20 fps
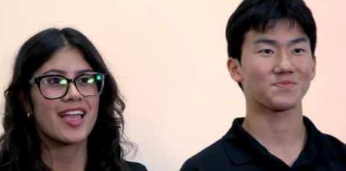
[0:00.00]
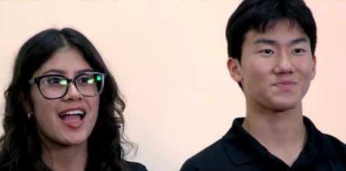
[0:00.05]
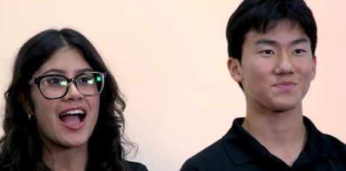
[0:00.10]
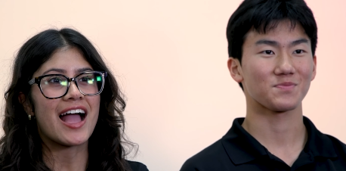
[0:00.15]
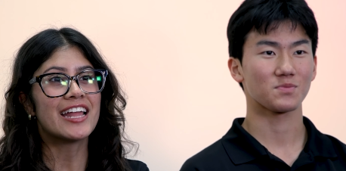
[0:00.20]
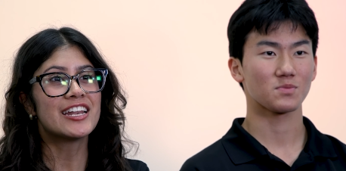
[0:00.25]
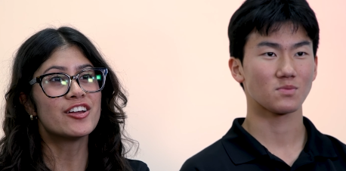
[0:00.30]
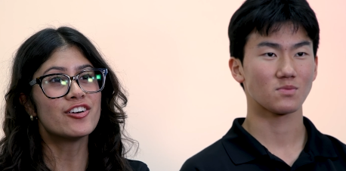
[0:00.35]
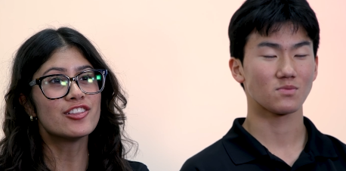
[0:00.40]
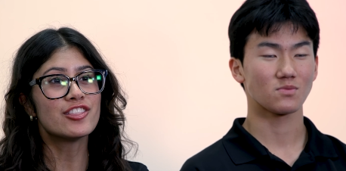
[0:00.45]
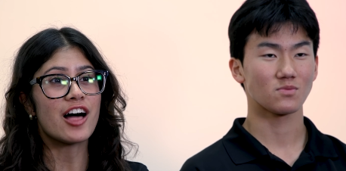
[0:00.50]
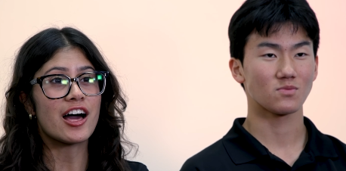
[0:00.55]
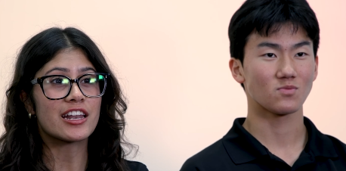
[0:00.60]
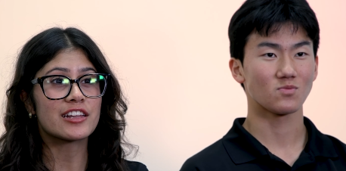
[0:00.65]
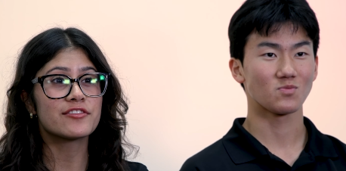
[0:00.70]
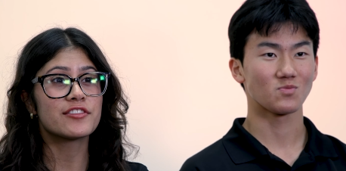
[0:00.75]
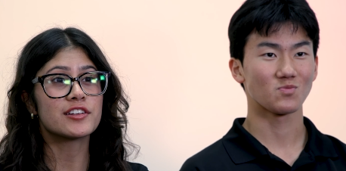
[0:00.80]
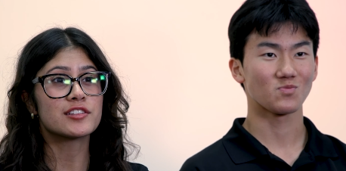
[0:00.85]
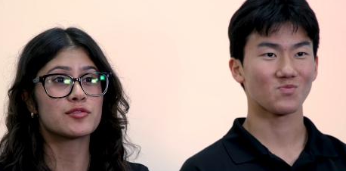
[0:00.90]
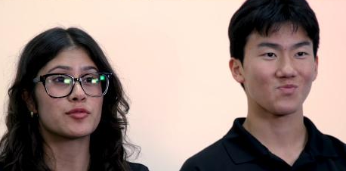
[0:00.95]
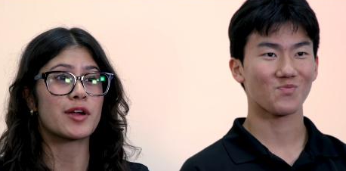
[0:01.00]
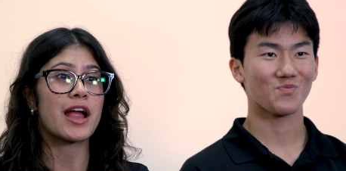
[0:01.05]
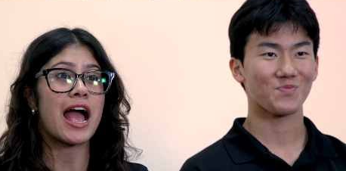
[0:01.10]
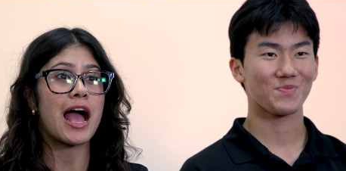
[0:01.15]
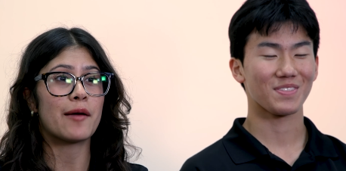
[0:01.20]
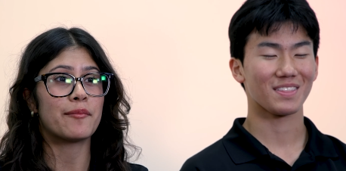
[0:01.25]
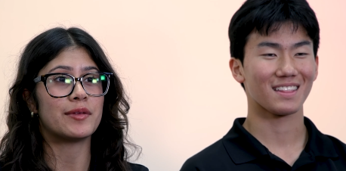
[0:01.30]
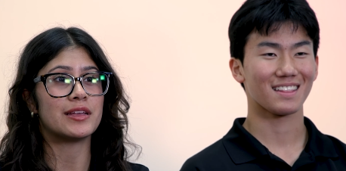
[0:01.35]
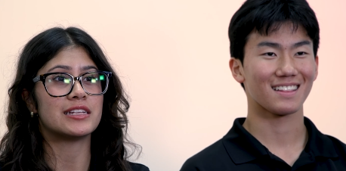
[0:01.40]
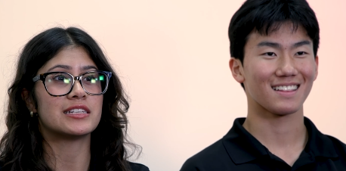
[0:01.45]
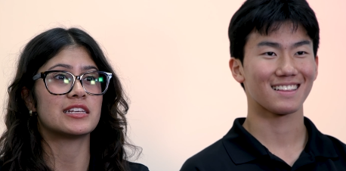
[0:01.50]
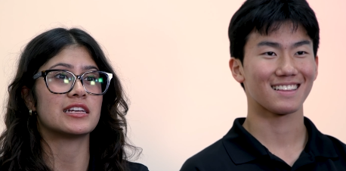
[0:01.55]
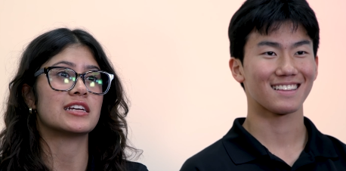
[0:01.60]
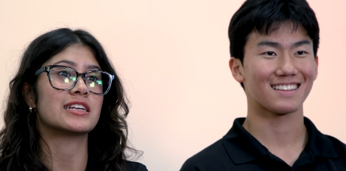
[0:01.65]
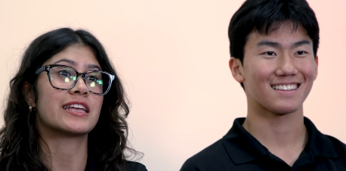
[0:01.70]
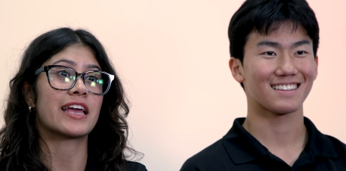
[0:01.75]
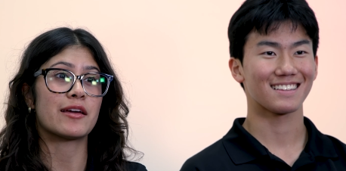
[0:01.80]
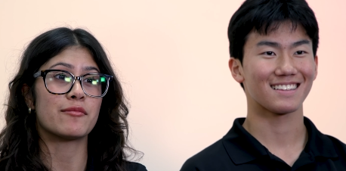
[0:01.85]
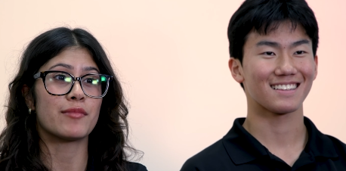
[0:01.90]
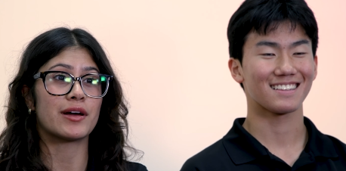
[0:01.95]
Speaker 1: I know a lot of us were happy to
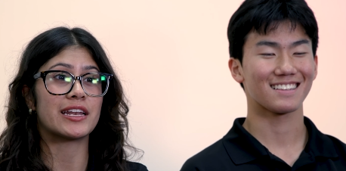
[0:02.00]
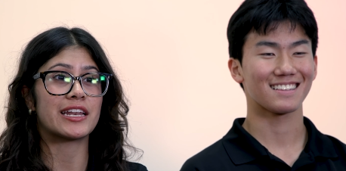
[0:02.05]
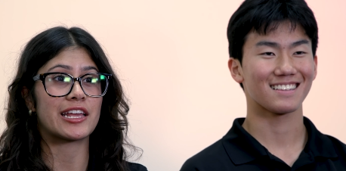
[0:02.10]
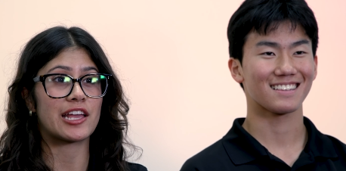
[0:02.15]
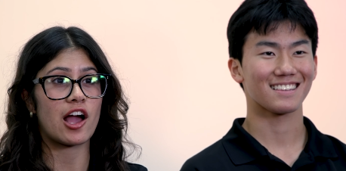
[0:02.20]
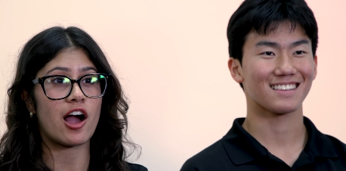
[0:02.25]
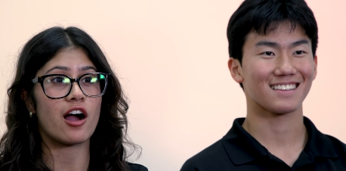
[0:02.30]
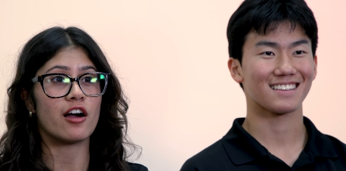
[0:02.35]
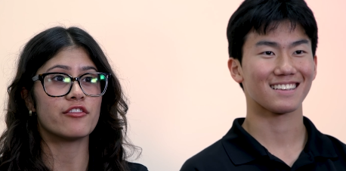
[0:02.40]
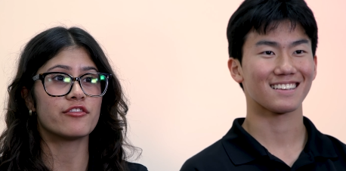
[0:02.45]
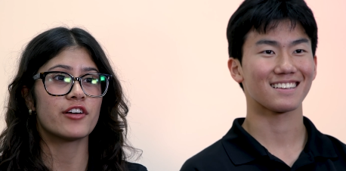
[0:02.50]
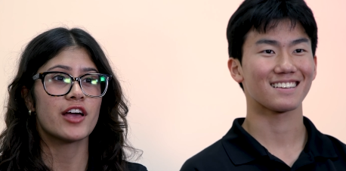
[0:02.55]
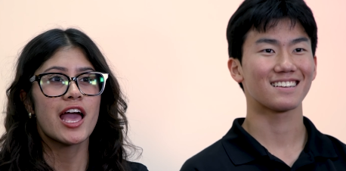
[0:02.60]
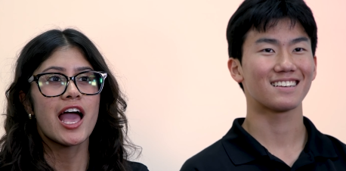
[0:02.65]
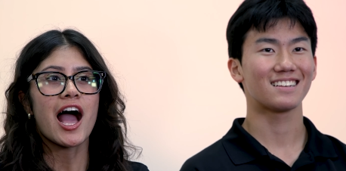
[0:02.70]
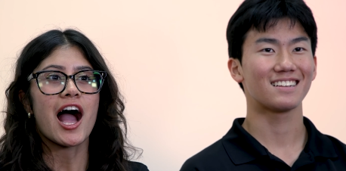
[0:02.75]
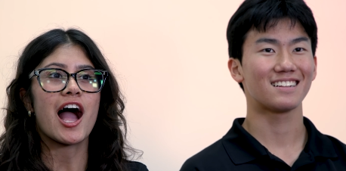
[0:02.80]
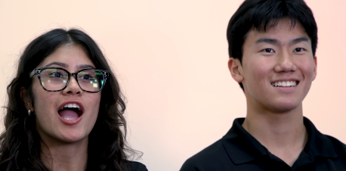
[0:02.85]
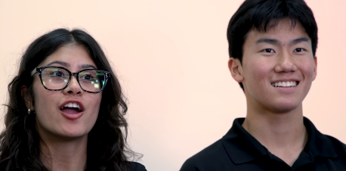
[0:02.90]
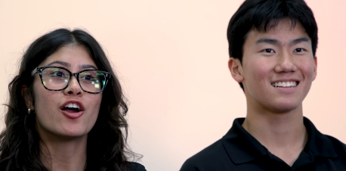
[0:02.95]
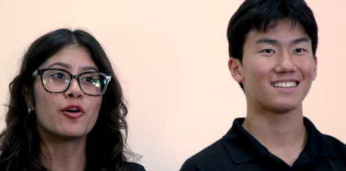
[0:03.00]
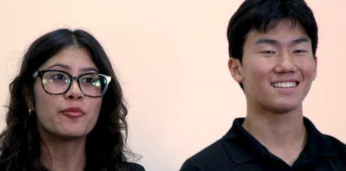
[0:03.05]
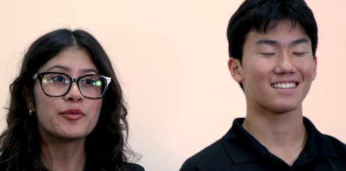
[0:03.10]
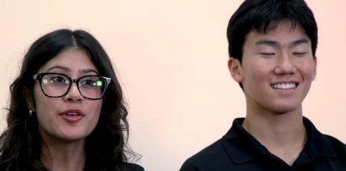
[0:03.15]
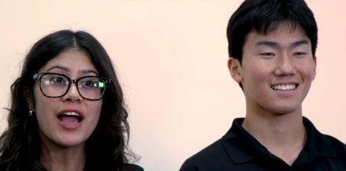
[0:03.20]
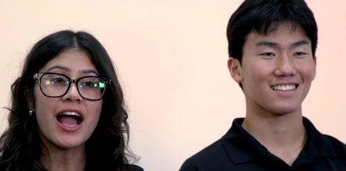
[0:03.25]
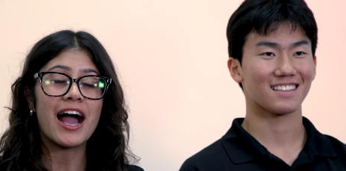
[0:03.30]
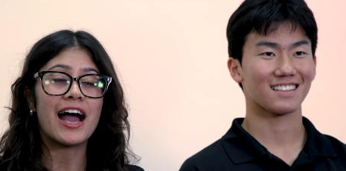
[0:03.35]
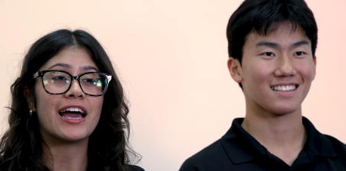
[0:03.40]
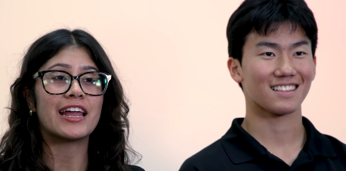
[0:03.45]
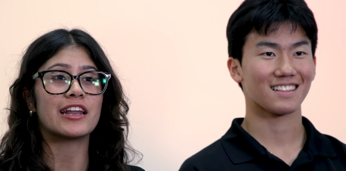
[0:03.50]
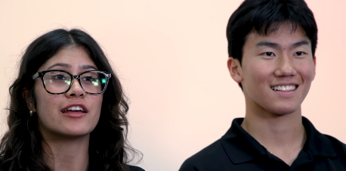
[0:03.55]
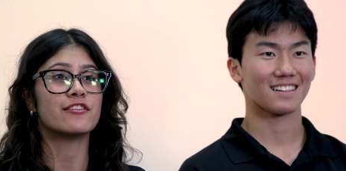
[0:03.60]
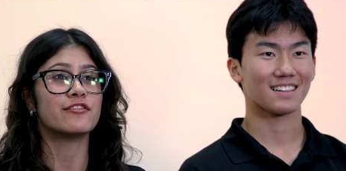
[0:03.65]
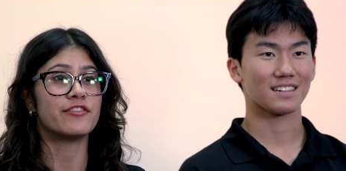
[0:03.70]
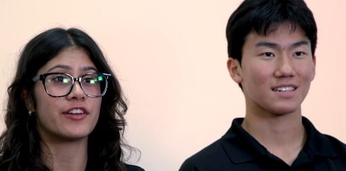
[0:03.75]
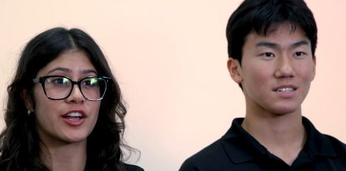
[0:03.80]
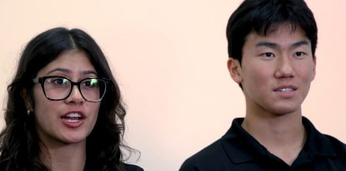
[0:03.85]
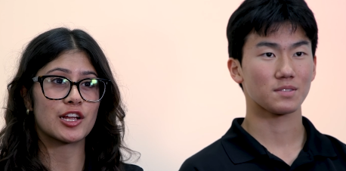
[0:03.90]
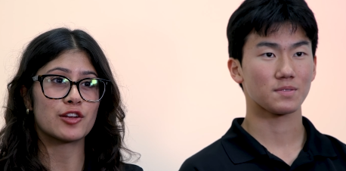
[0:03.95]
get Monday off. I hope you had a
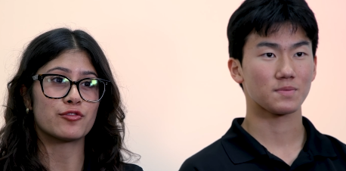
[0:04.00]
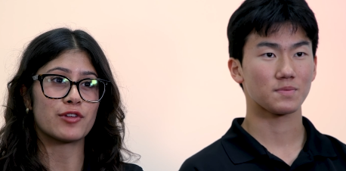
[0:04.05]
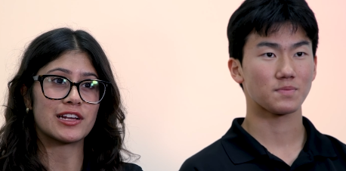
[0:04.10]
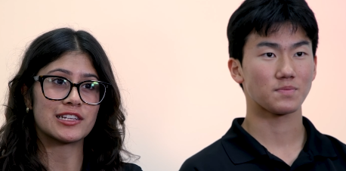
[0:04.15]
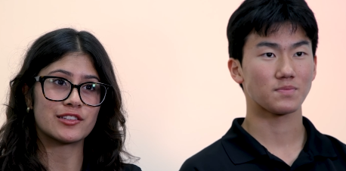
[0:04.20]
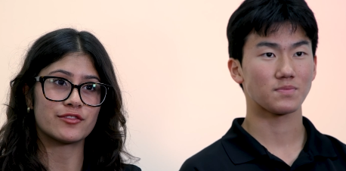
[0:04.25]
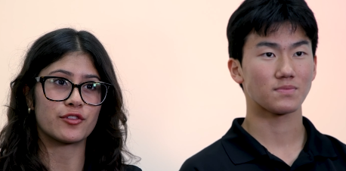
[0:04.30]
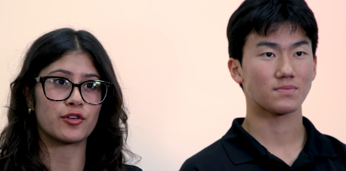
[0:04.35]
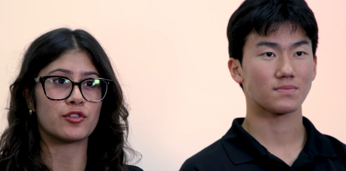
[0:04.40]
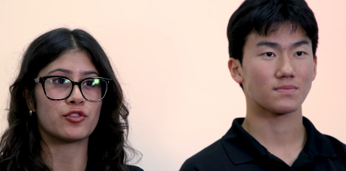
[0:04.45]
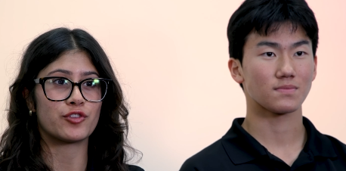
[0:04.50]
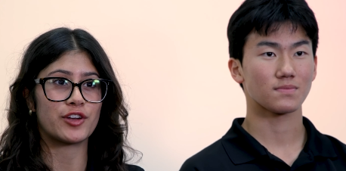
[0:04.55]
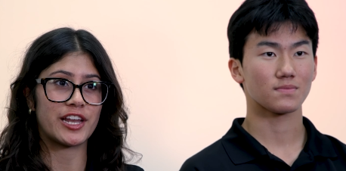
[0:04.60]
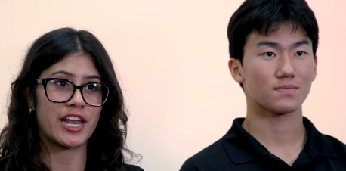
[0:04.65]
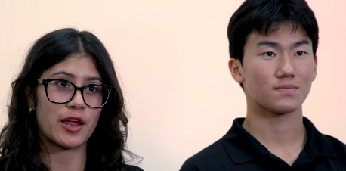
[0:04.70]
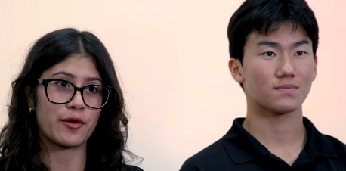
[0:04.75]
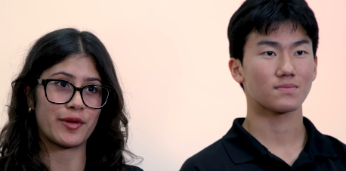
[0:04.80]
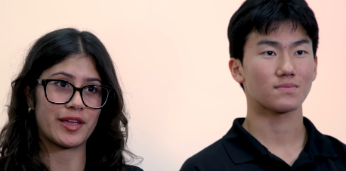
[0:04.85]
very restful three day